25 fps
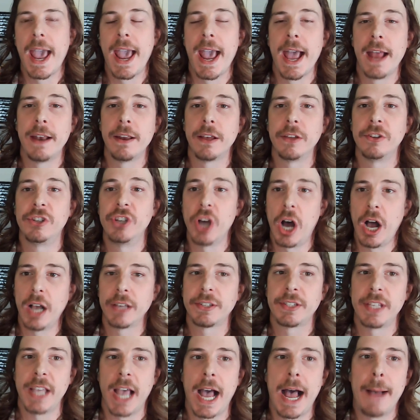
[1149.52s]
And
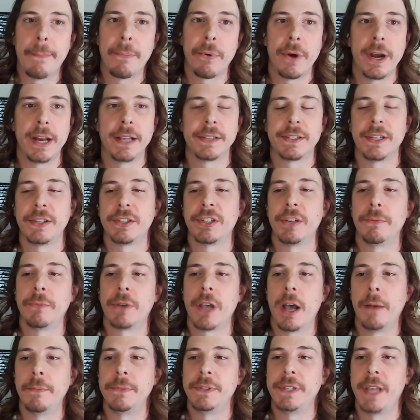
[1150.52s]
DOS, the operating
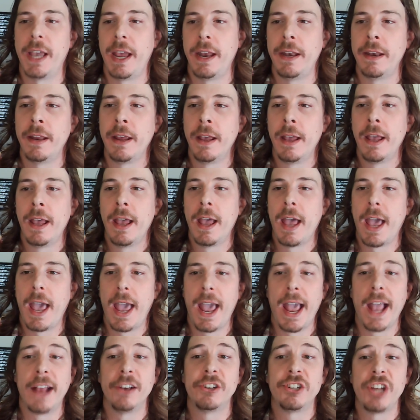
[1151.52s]
system, comes in
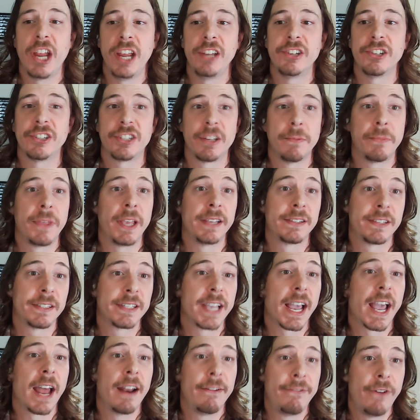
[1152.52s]
and changes some
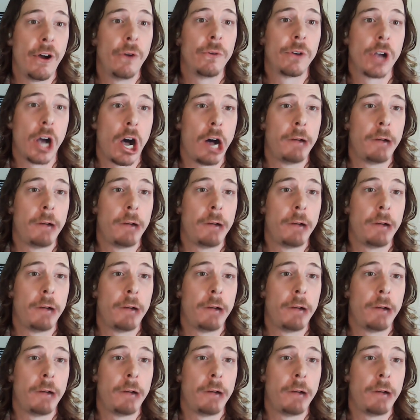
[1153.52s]
things because I got a phone